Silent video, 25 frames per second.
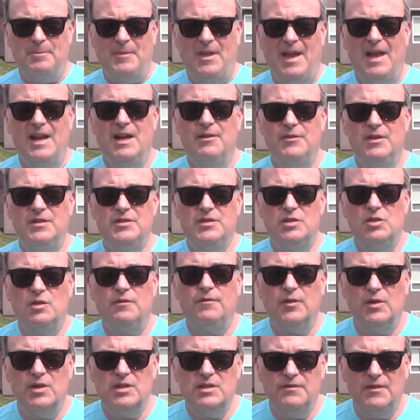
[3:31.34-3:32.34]
And if this is your
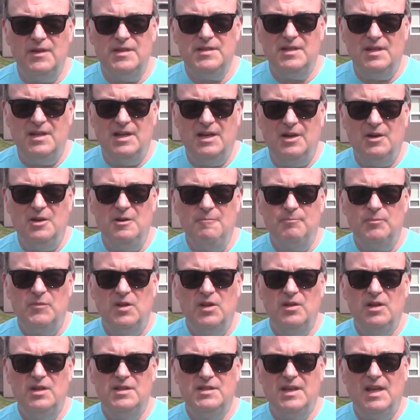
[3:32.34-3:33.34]
first visit here,
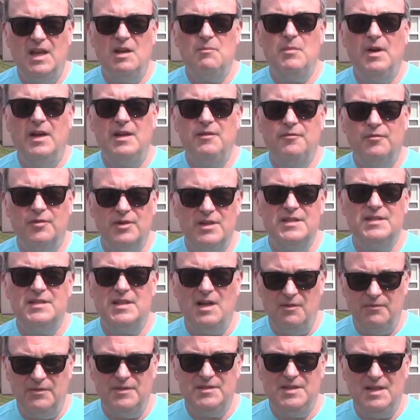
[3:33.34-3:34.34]
you need to get my free
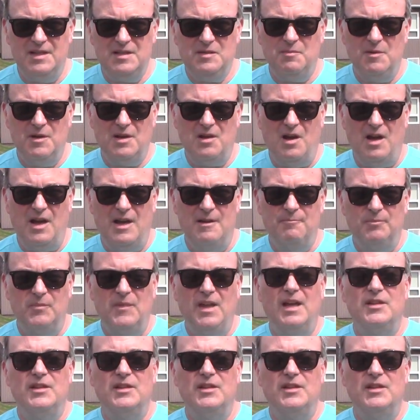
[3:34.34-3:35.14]
self-assessment guide.